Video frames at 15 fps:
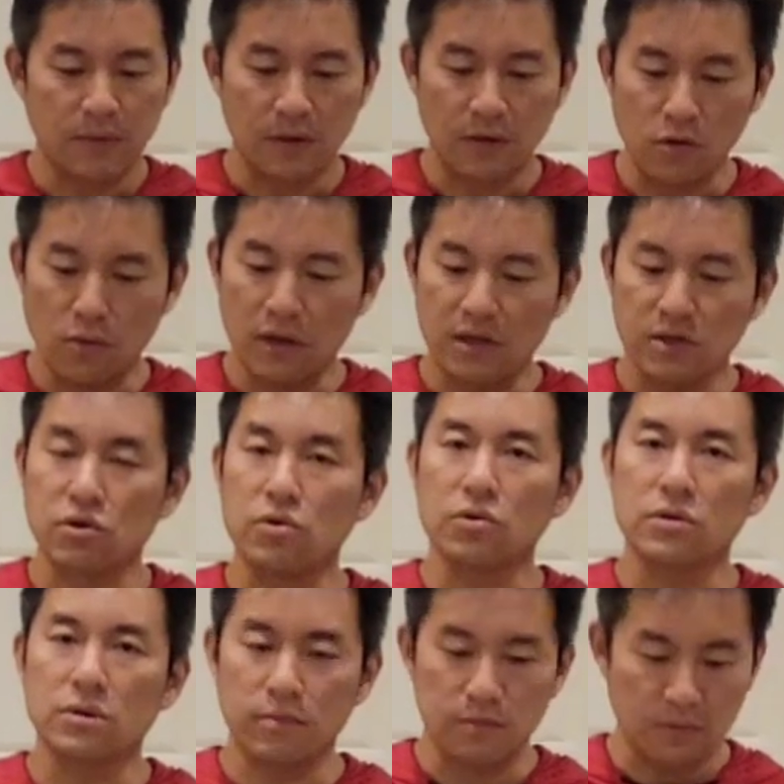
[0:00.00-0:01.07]
You don't want the
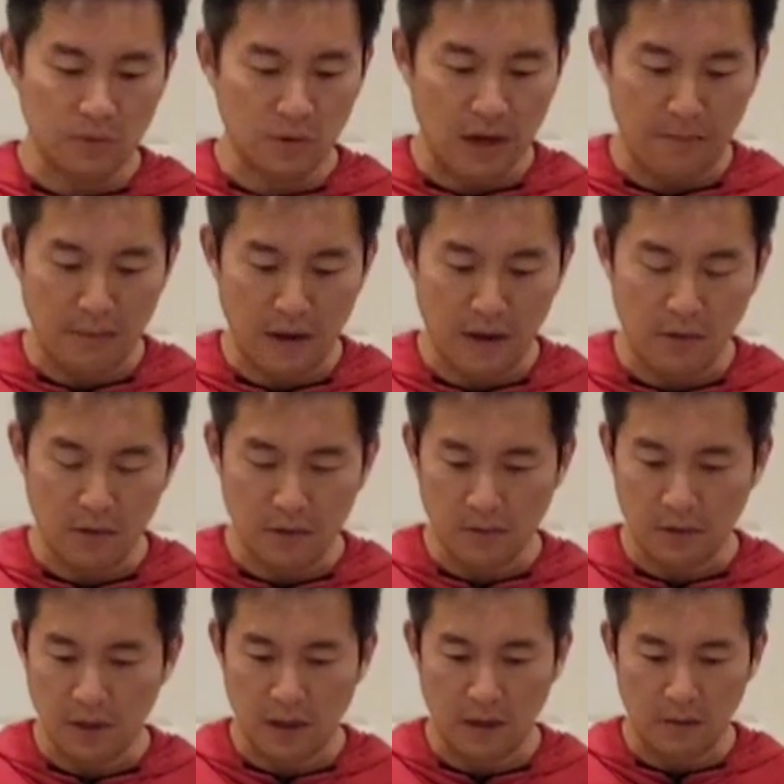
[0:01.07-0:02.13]
juice to come out
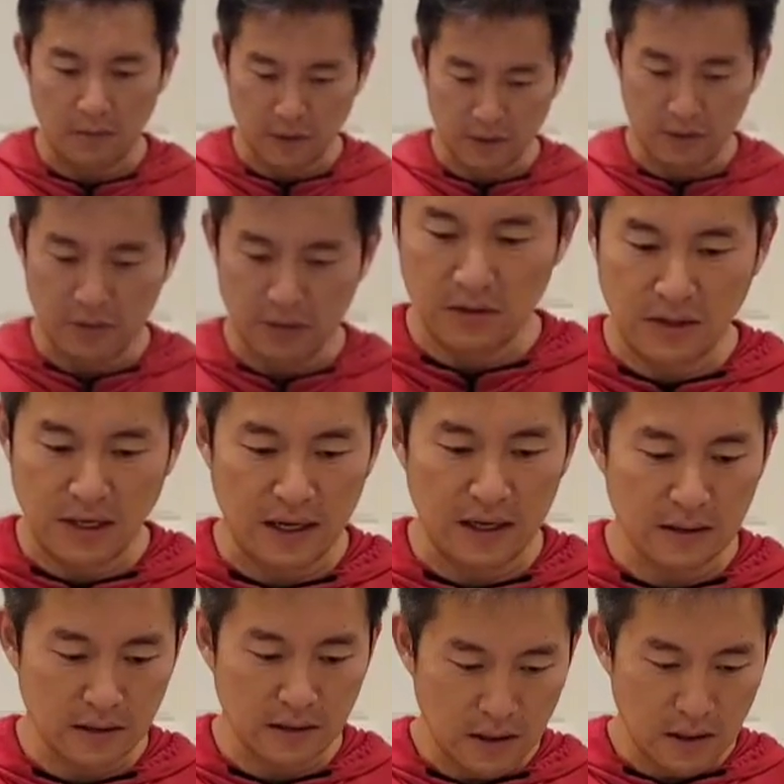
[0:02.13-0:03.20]
as soon as you cut
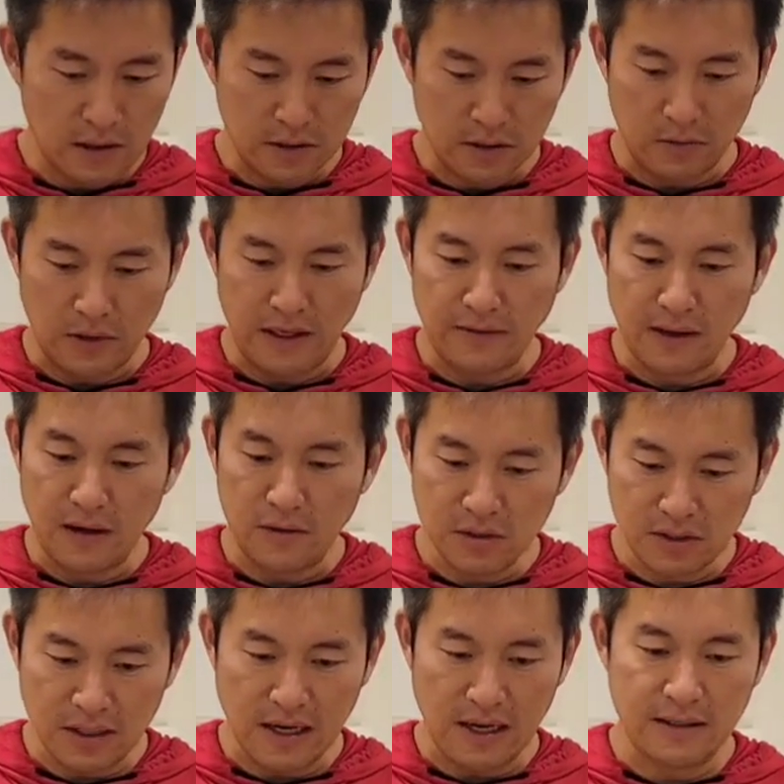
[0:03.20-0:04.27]
it. So right now,
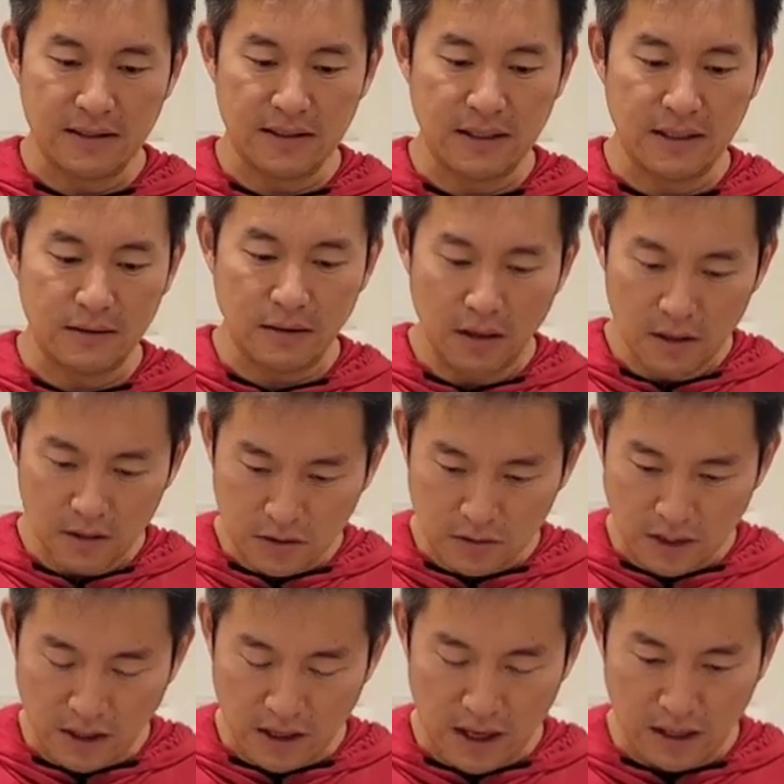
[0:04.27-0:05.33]
just let it sit so
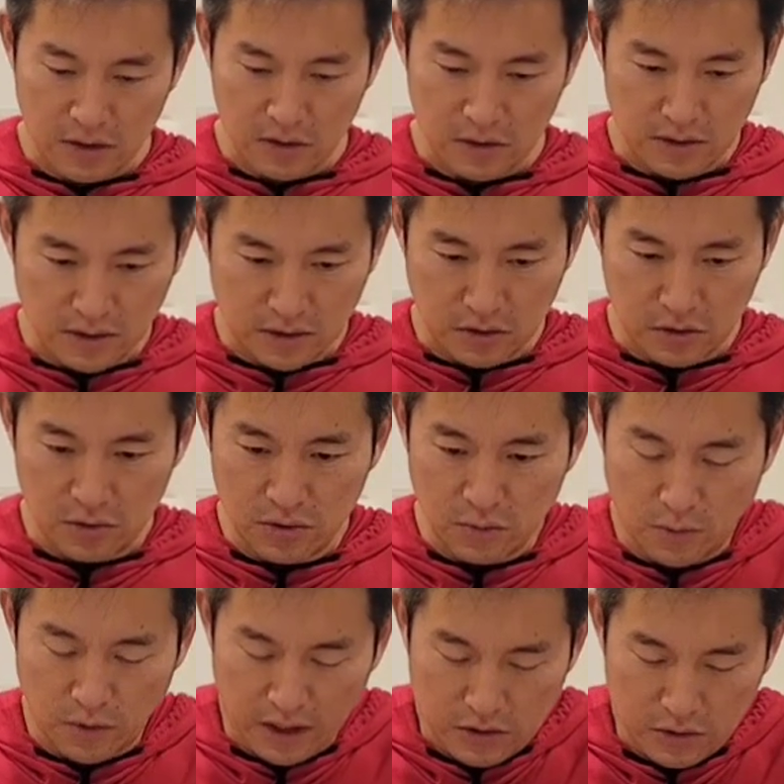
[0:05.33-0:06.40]
that the juice
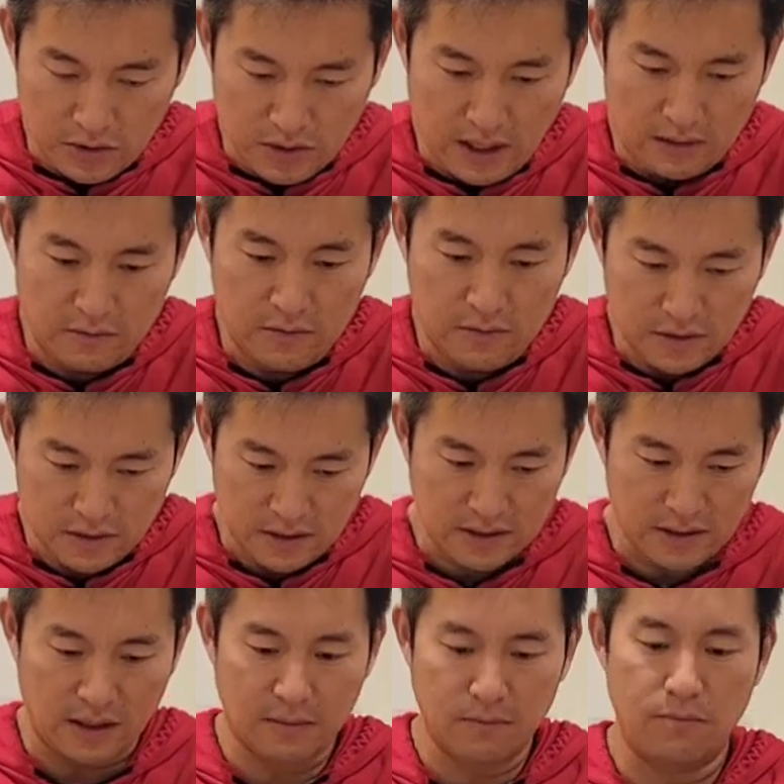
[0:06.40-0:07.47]
will actually get
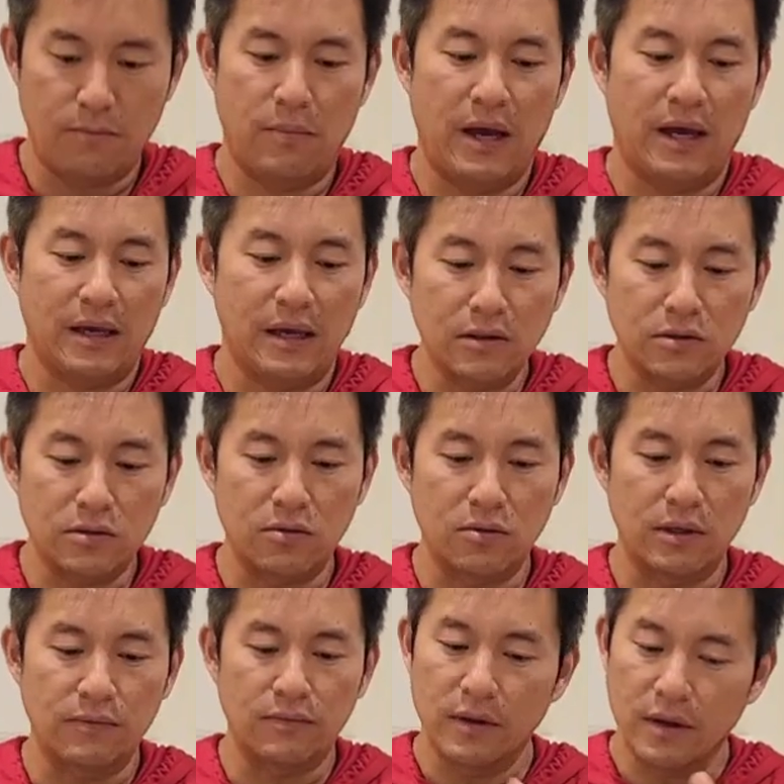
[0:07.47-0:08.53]
sucked back into
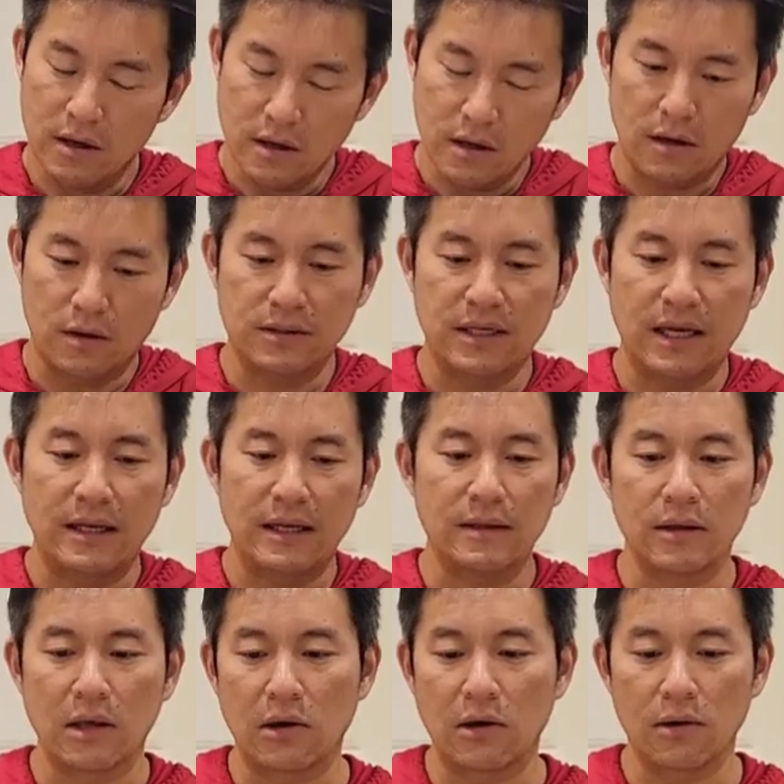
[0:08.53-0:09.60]
it, contained in
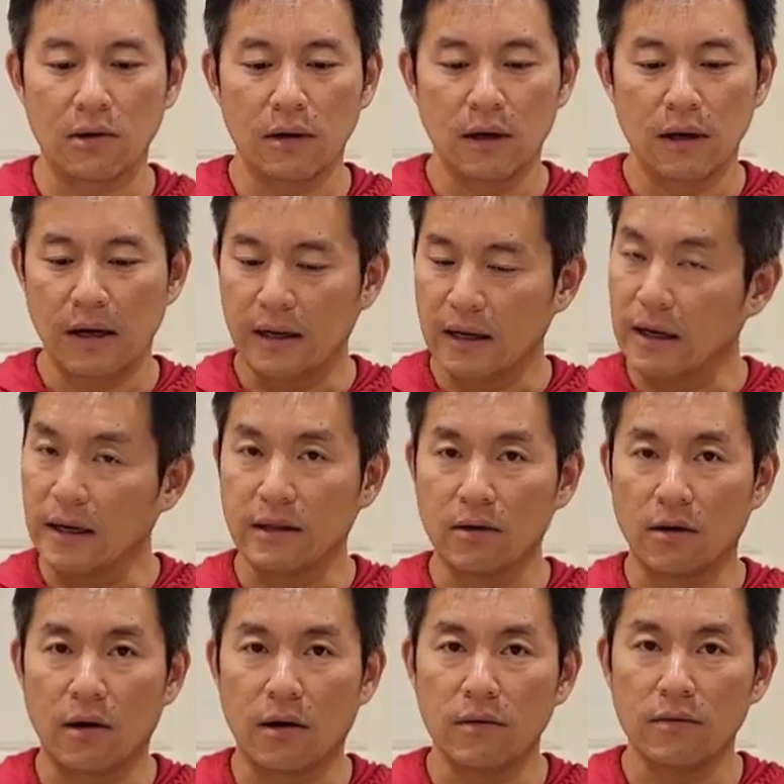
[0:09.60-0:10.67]
there. Then later
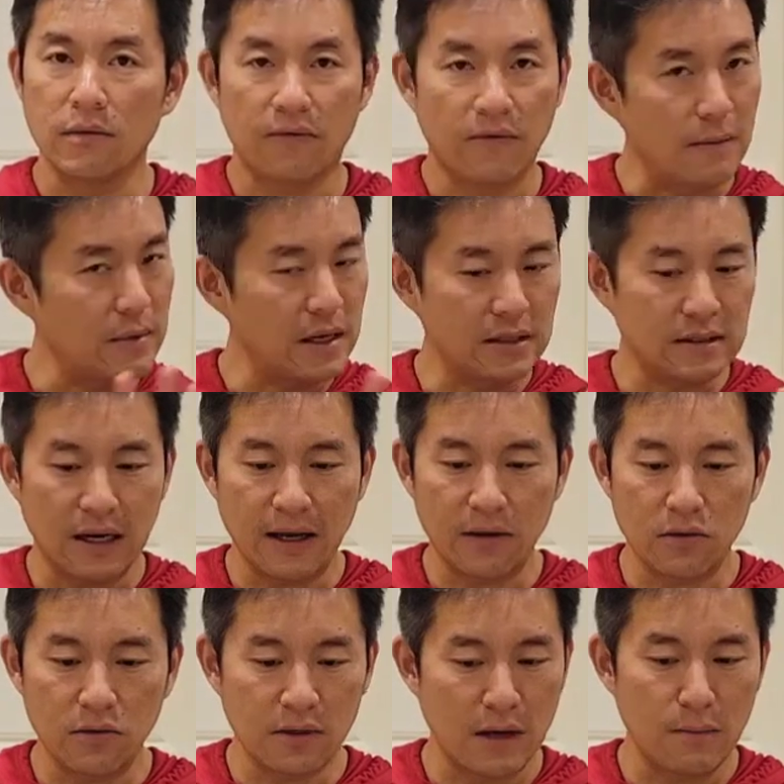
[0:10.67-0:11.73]
on, 5 minutes
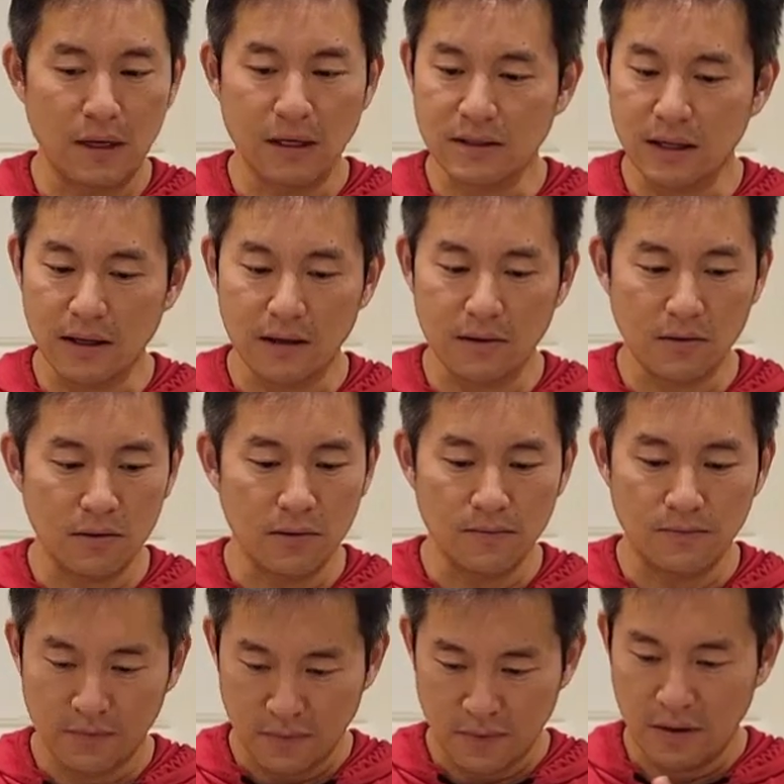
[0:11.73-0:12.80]
later, 10 minutes later,
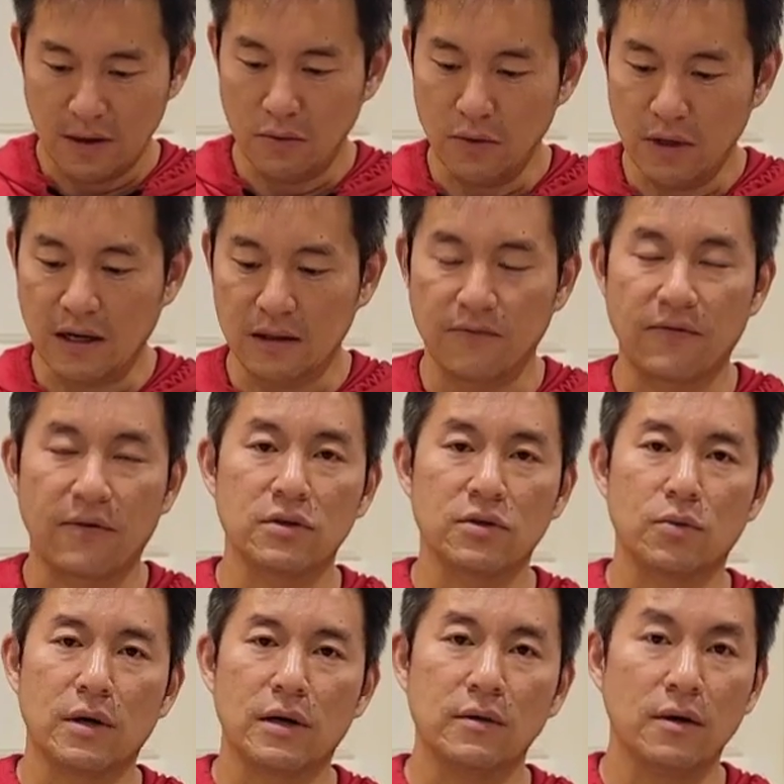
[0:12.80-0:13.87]
then we'll cut the first
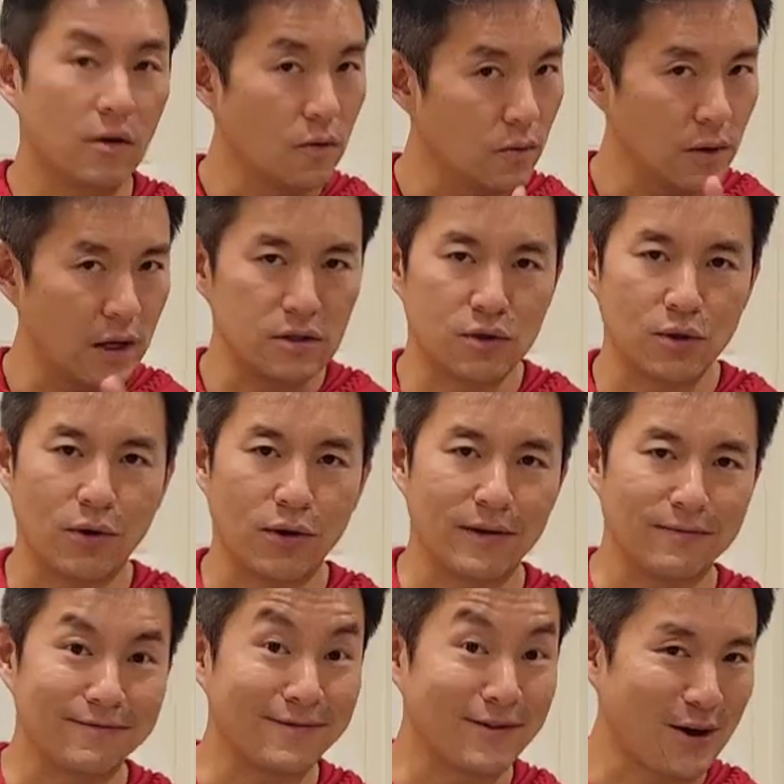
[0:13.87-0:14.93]
one. We enjoy.
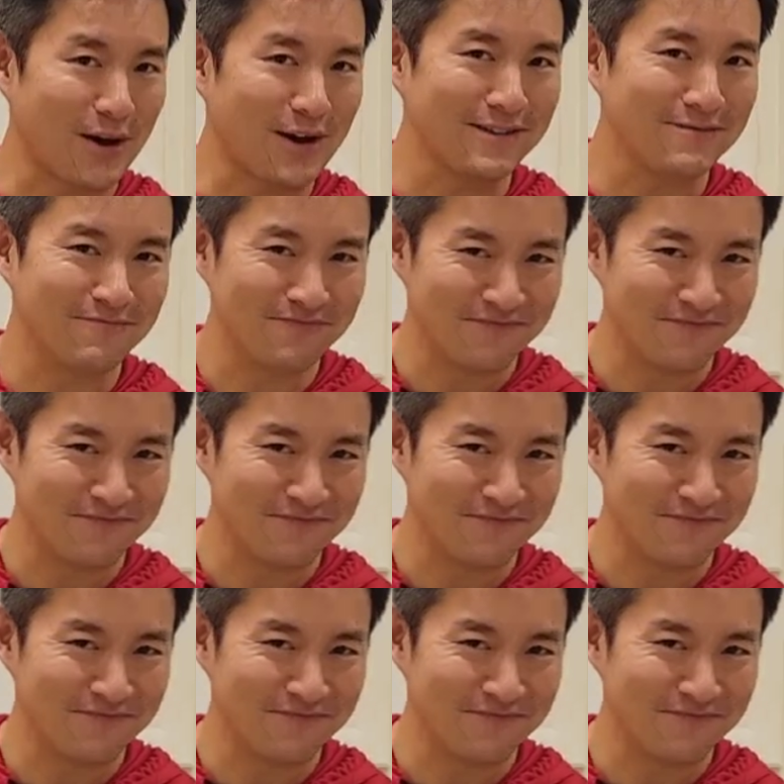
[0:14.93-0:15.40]
Okay?